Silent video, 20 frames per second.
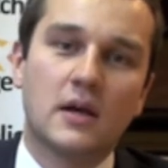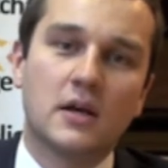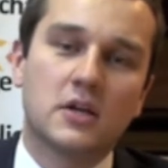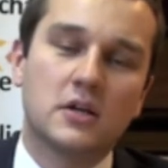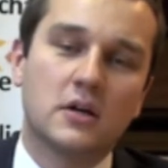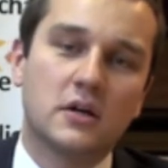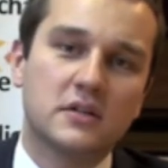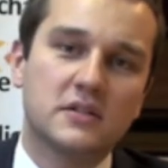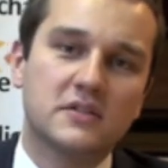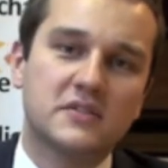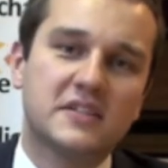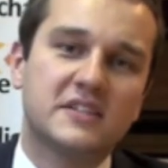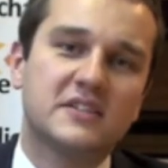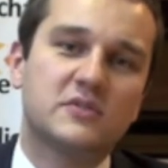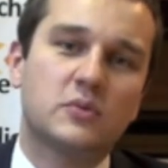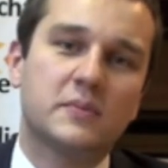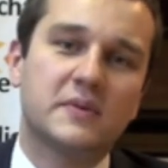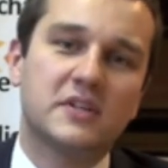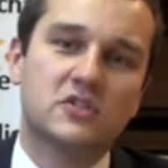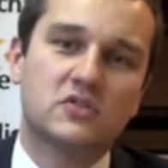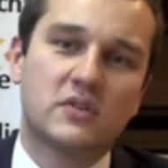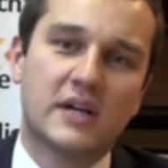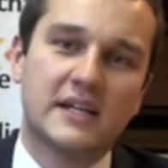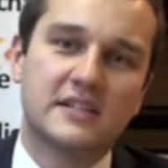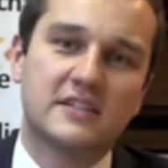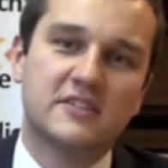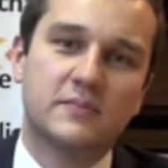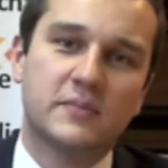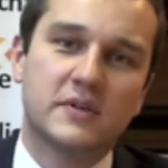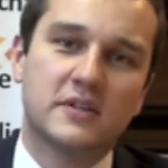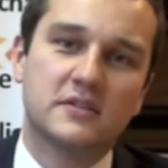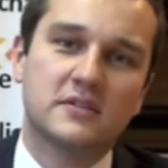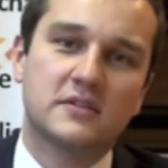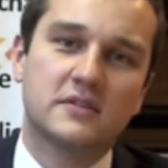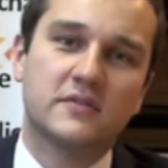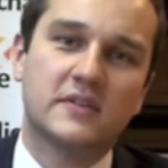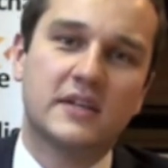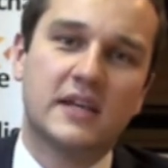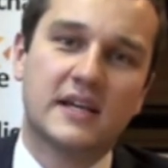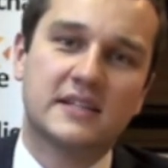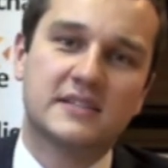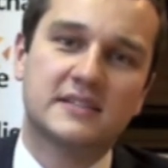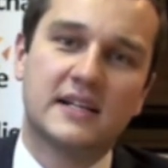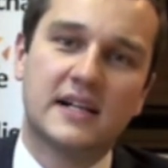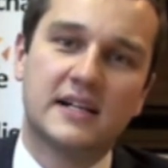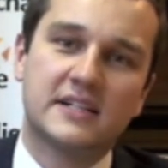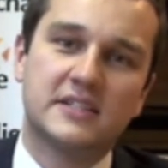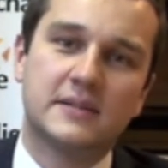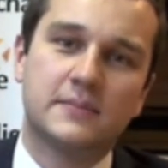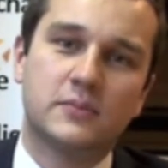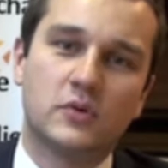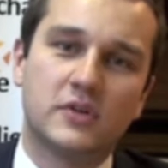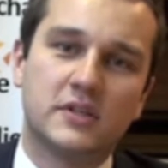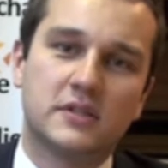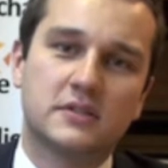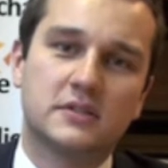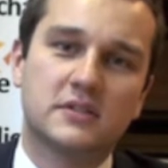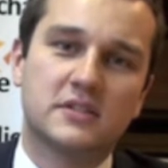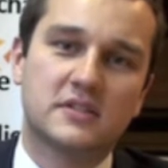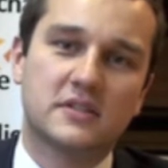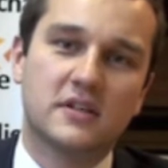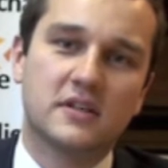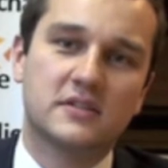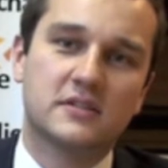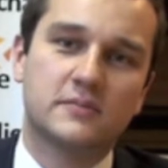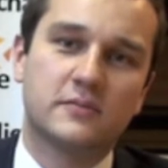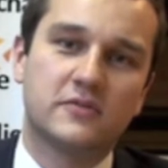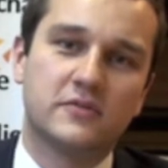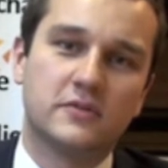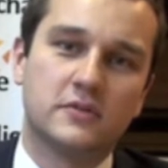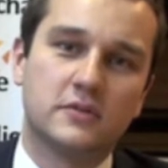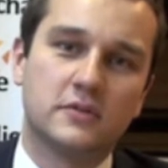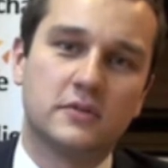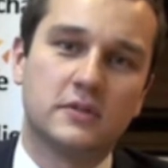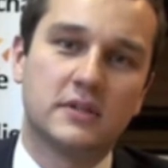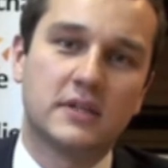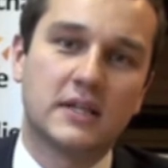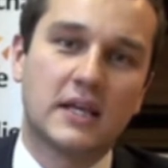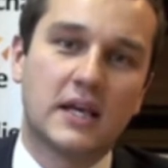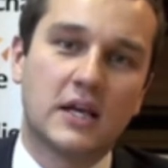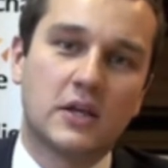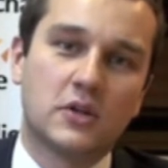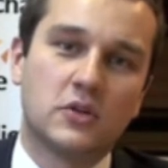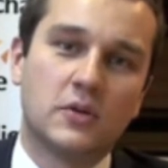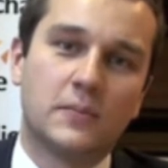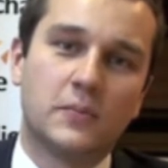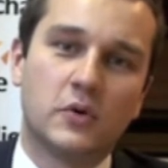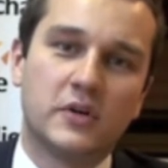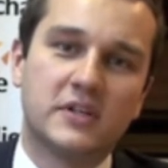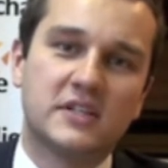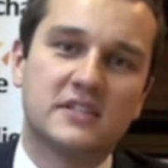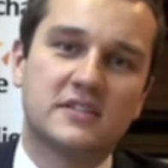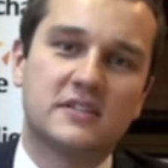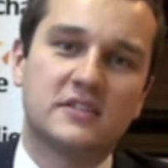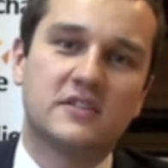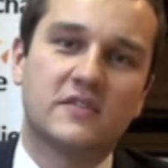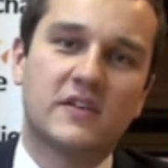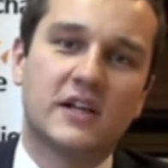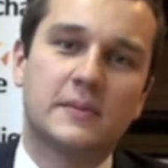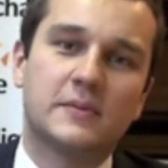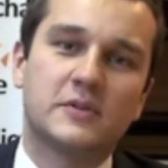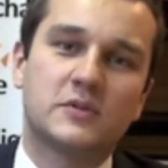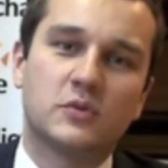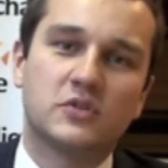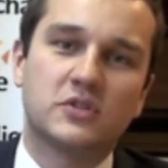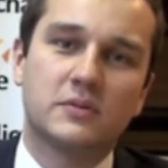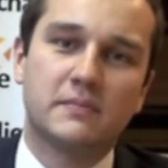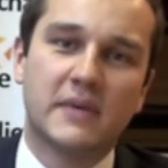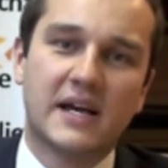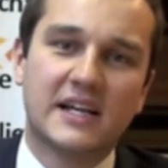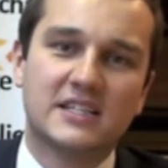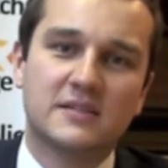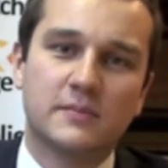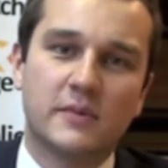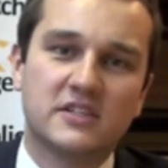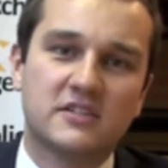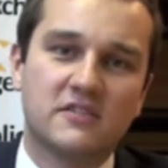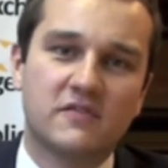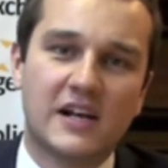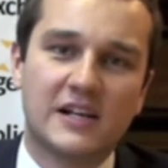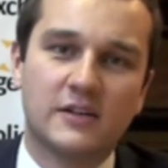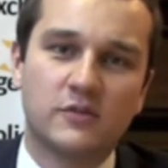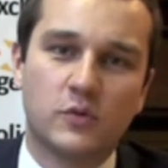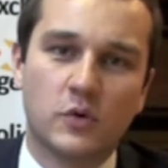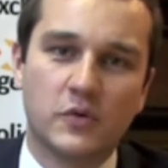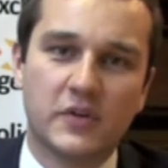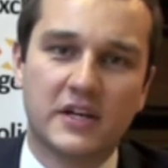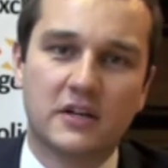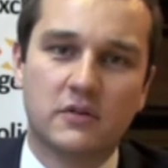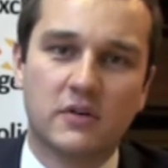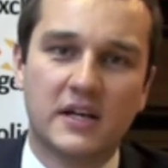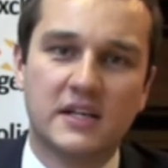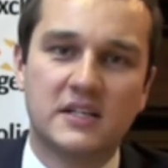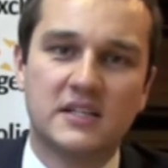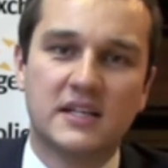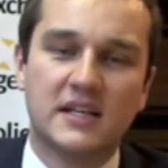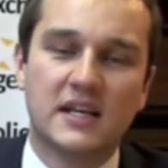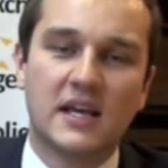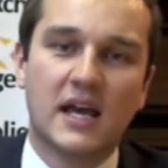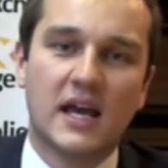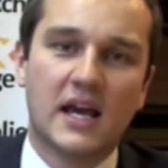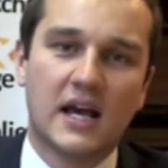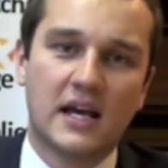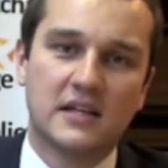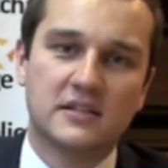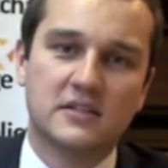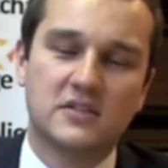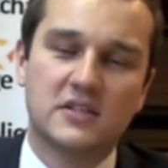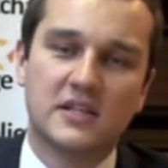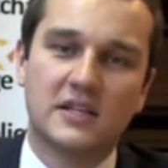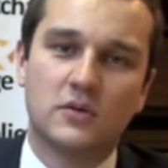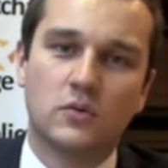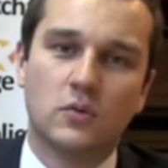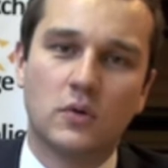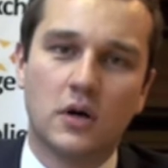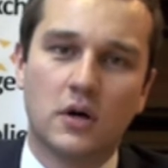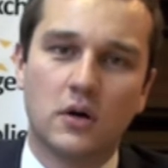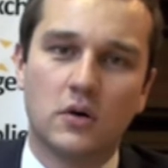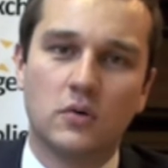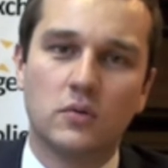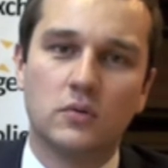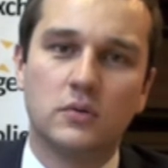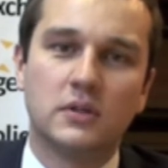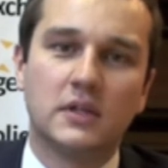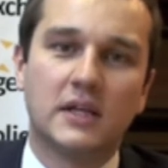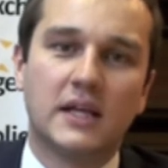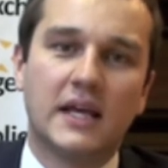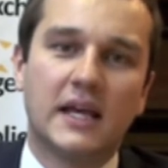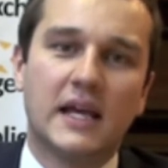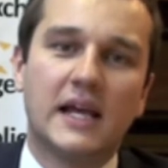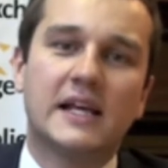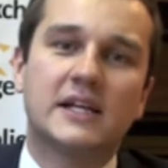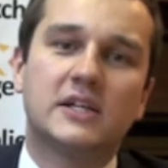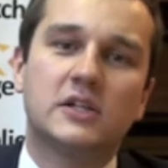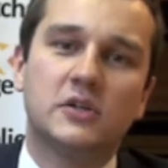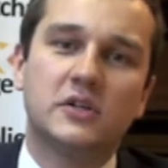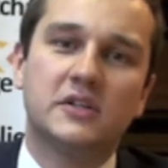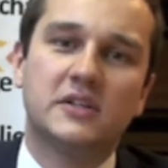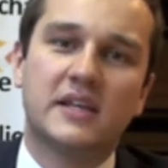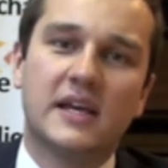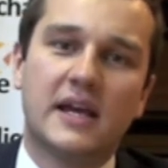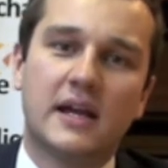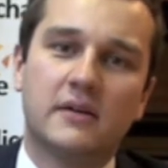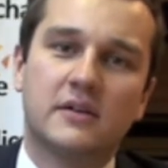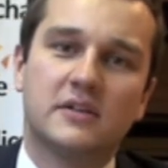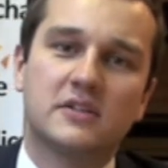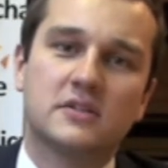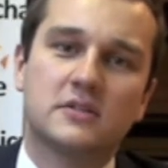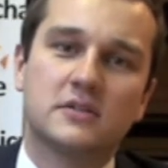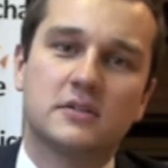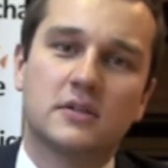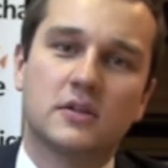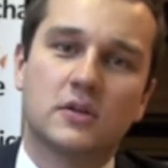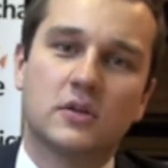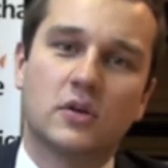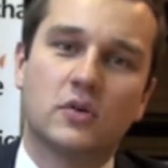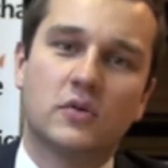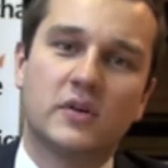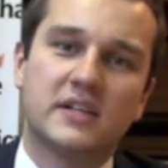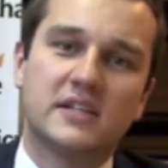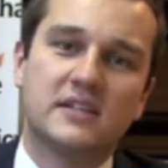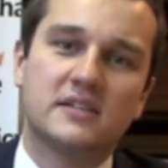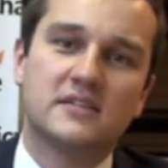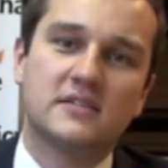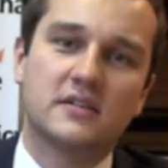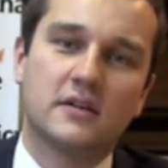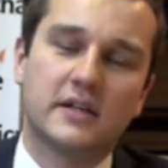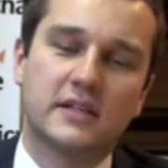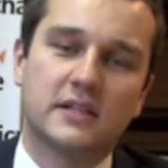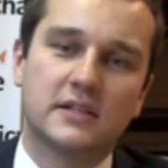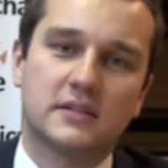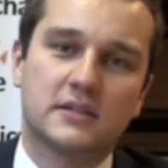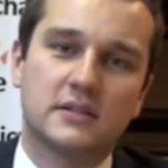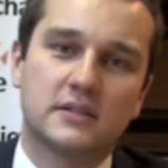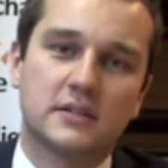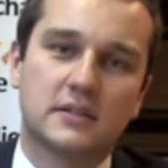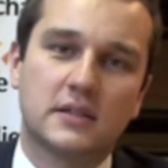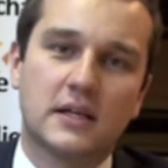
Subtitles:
Garden cities will be attractive because of the externality point discussed before. The point is that developers want to maximise the value of what they're creating as a single whole, including the areas already inside it.